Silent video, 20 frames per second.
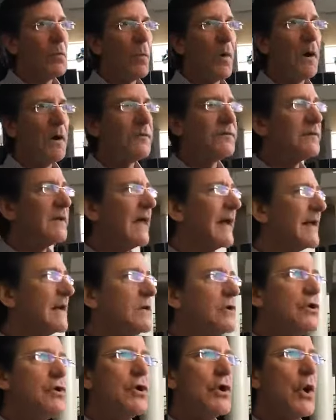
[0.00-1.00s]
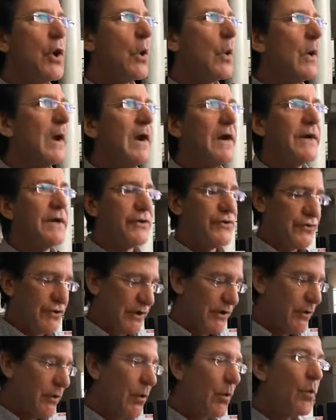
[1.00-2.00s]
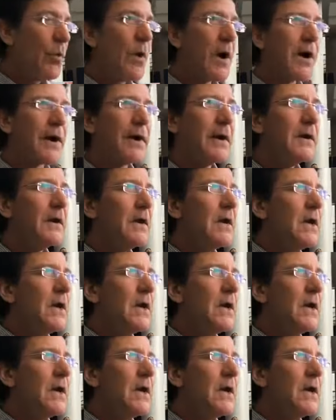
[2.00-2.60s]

was like no energy, no water,